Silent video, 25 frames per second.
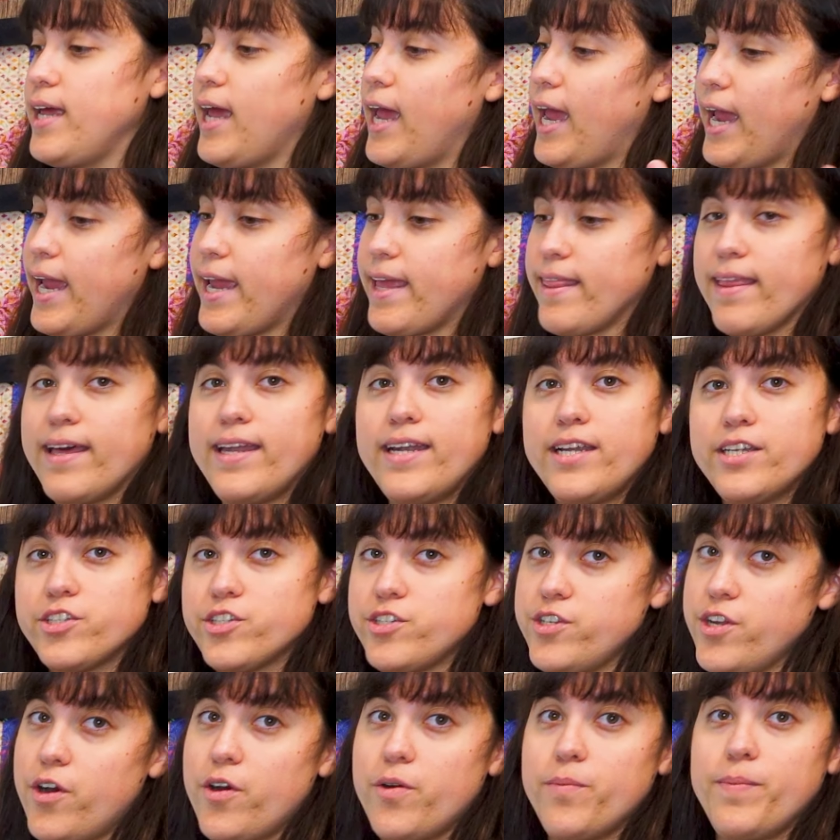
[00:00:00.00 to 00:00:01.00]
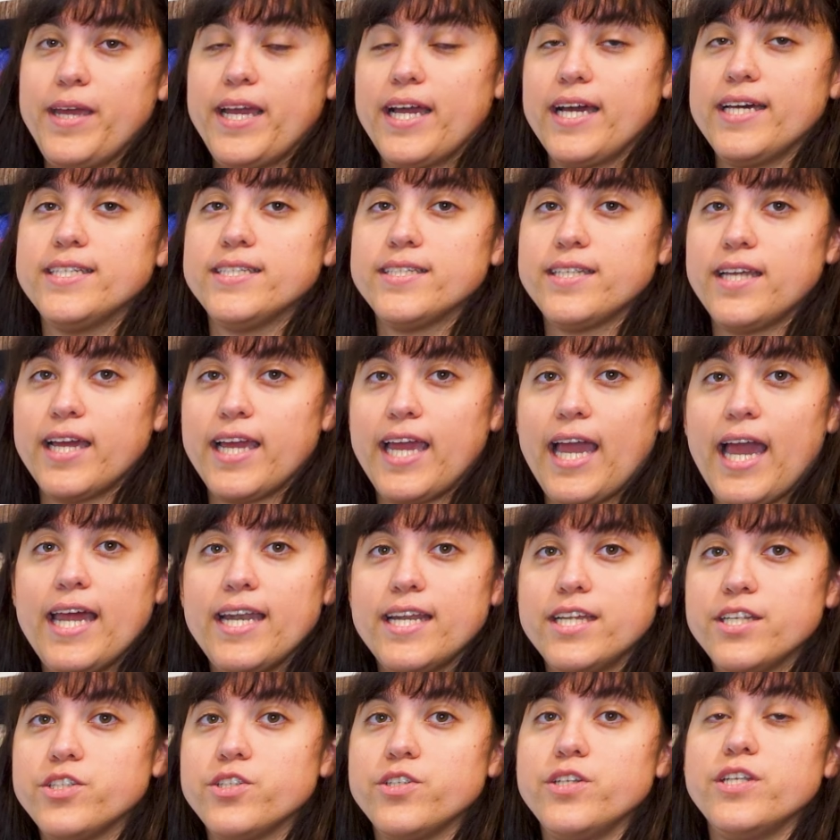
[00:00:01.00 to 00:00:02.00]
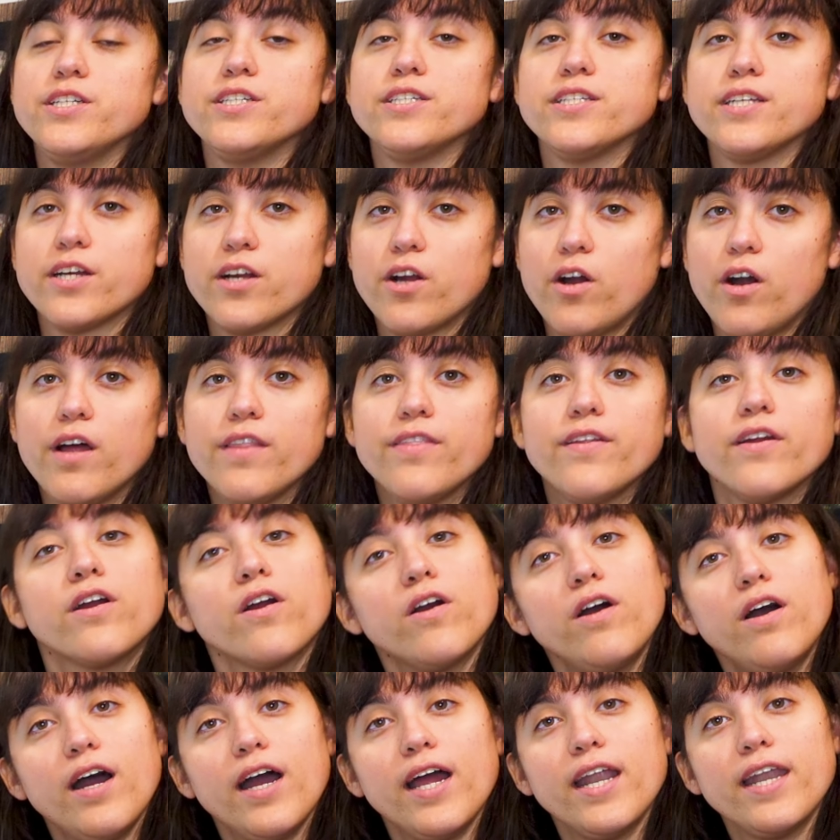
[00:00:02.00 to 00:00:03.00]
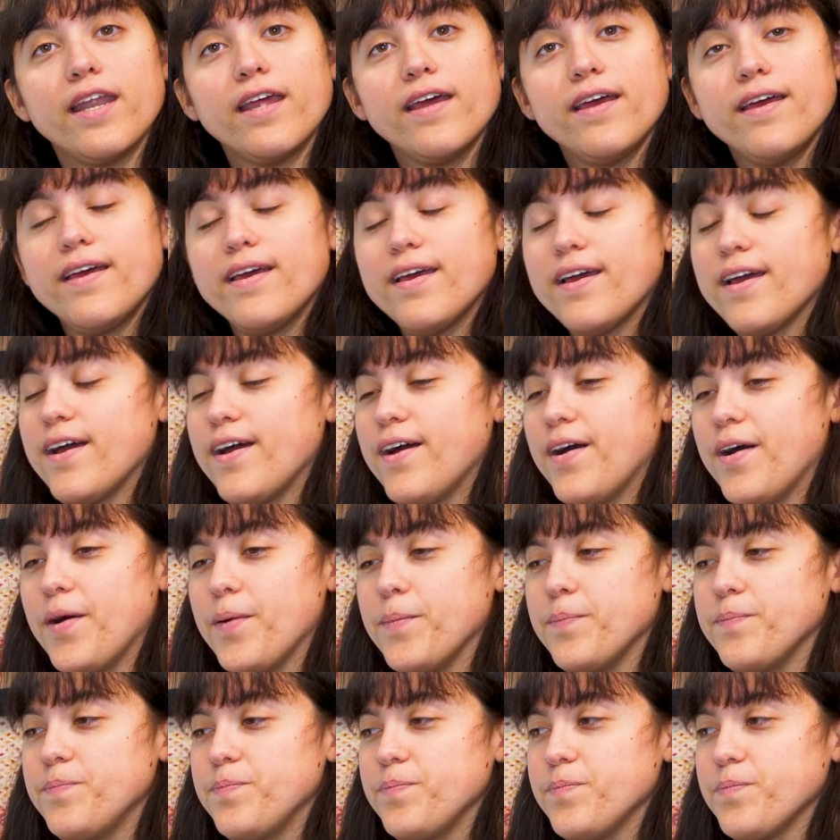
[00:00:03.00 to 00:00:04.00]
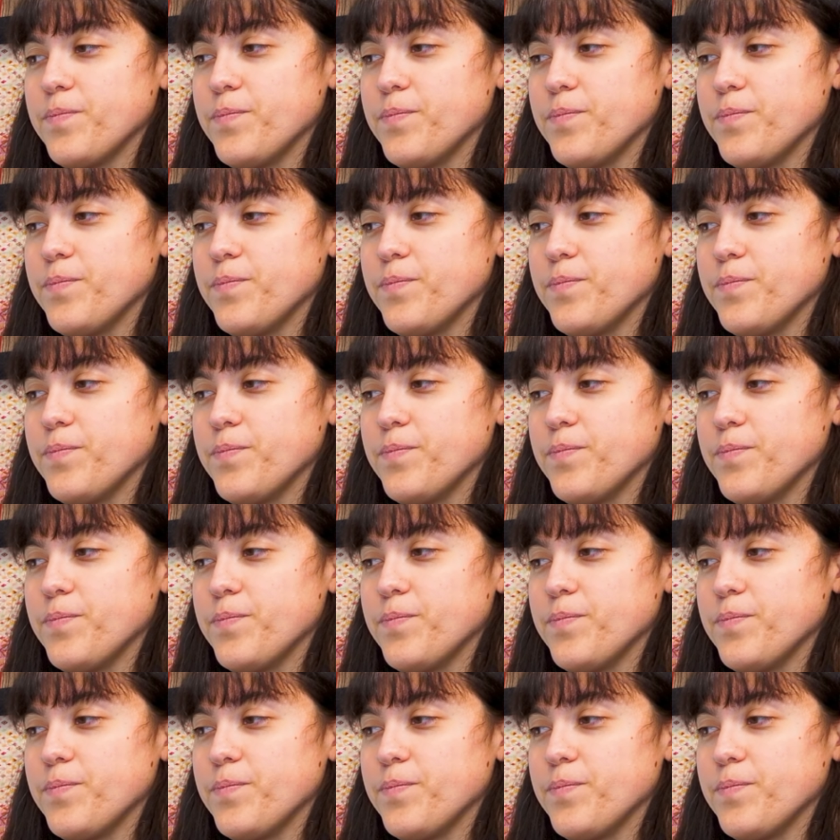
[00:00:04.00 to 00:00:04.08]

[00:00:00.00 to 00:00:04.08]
hey, let us know, because again, as soon as they're gone, they're gone.